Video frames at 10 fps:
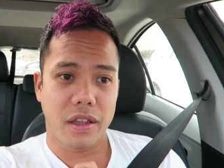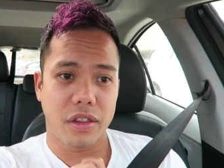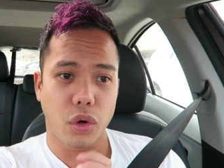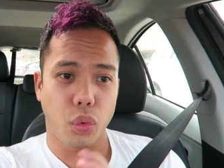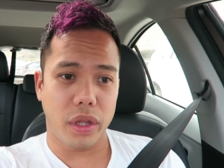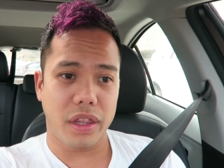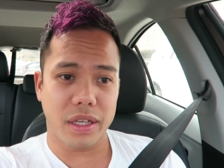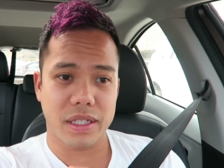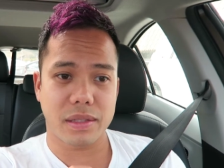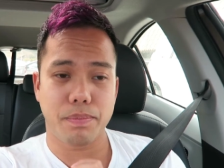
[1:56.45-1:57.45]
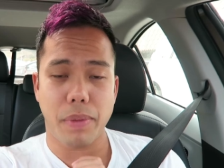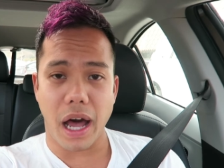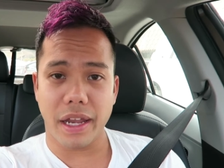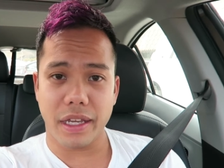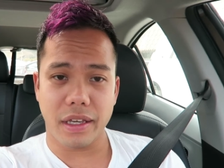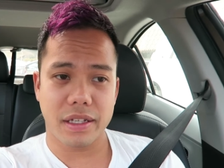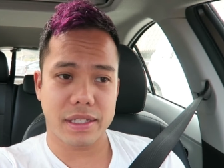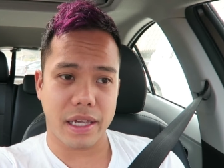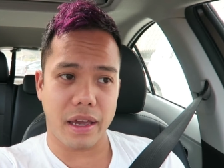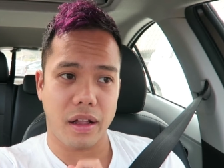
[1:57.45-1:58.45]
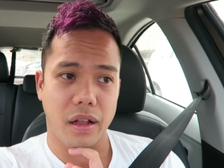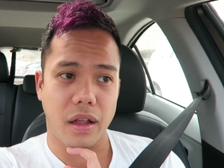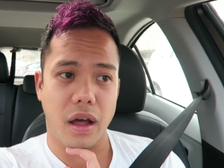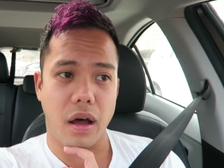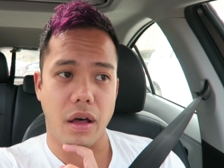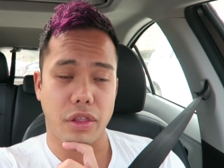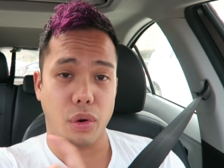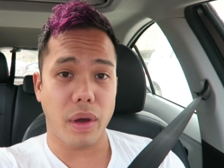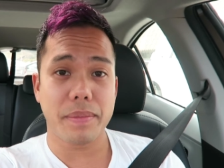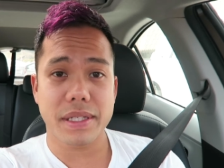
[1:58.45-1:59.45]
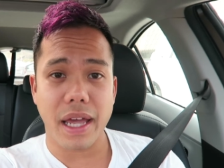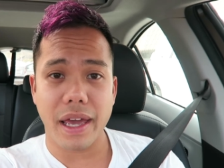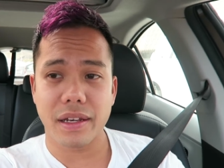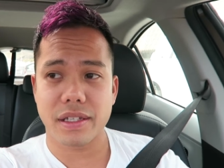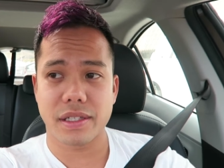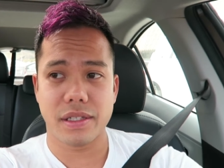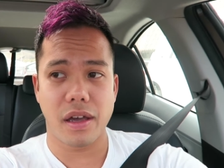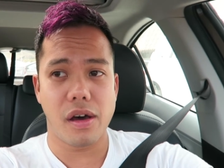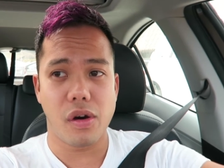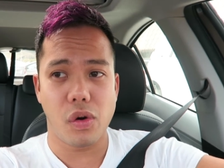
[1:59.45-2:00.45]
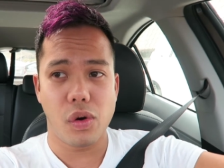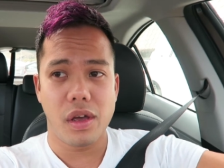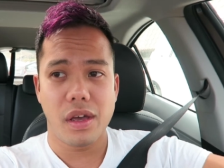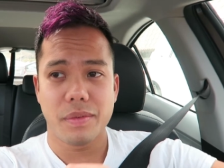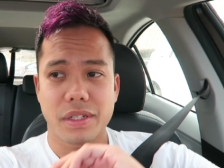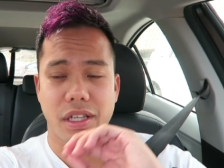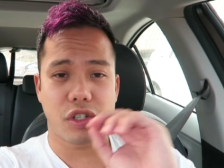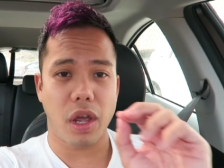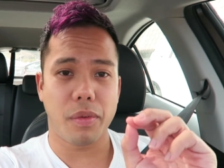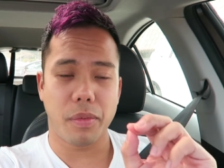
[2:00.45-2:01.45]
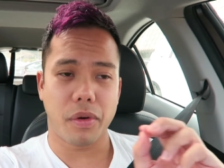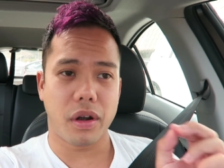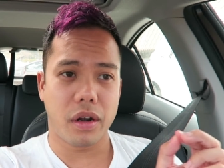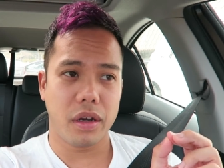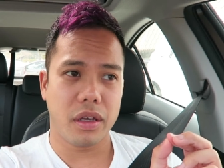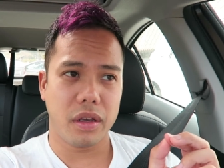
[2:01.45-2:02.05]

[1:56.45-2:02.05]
the Withings Body Scale on their website. So I'm just going to try one more.